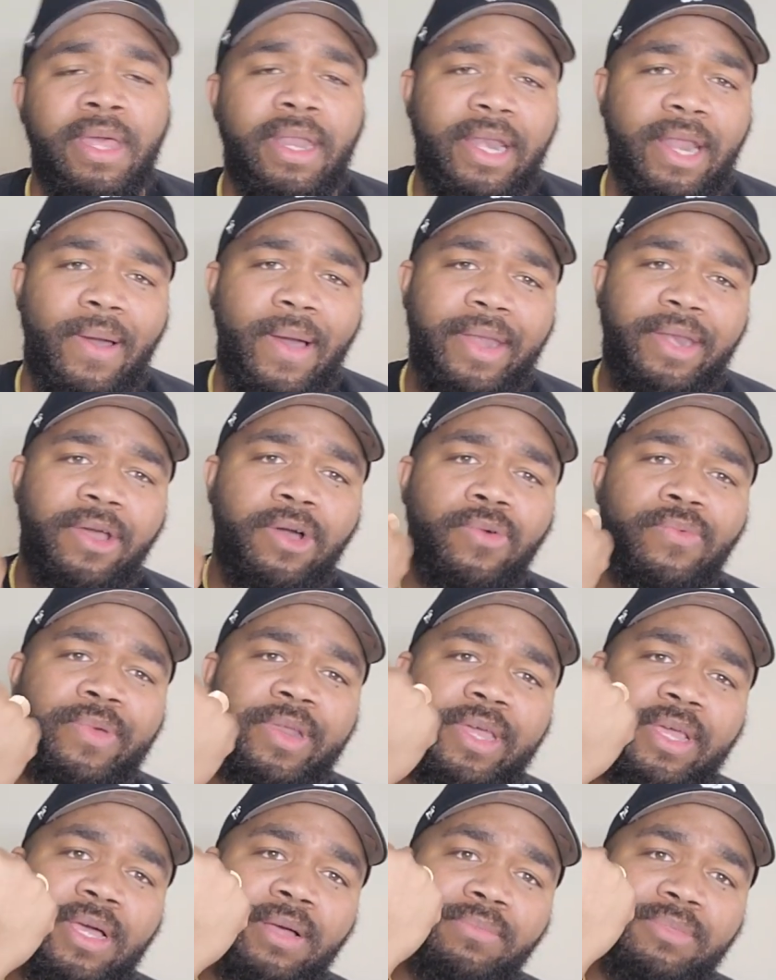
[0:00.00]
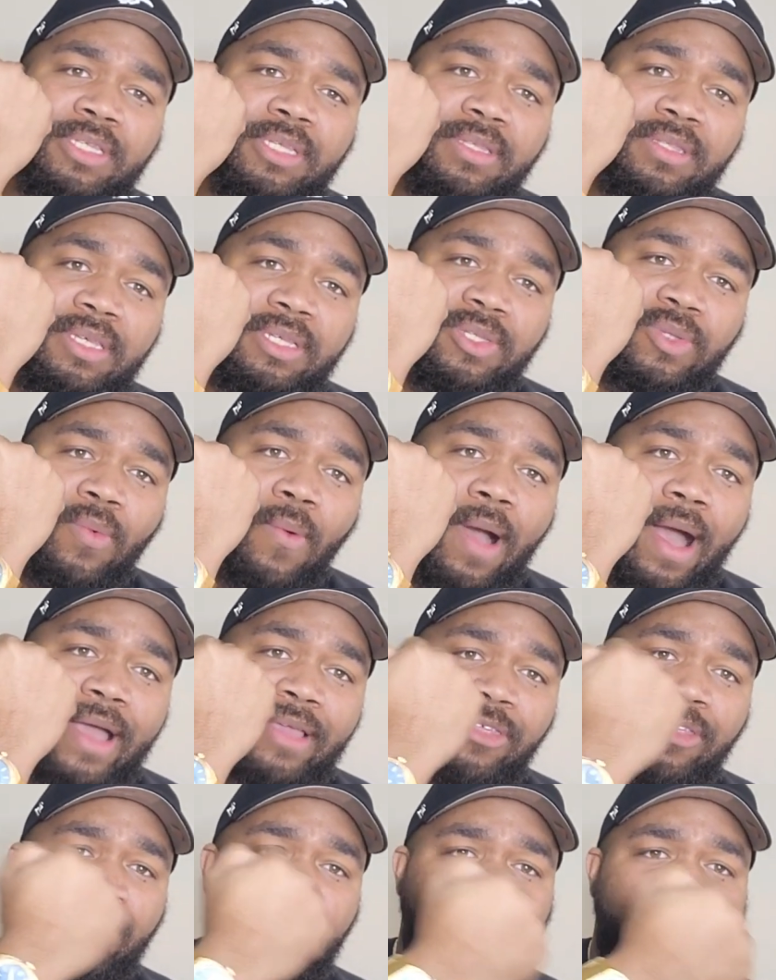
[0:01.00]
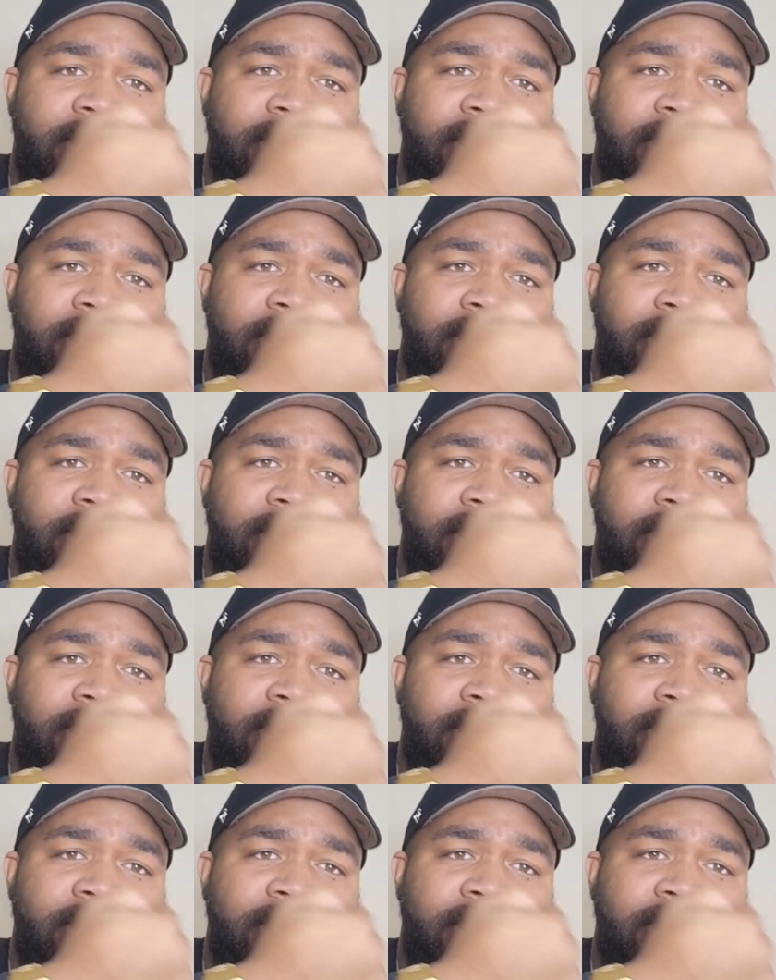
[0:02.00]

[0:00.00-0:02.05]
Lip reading: Now, I know when it comes to this watch,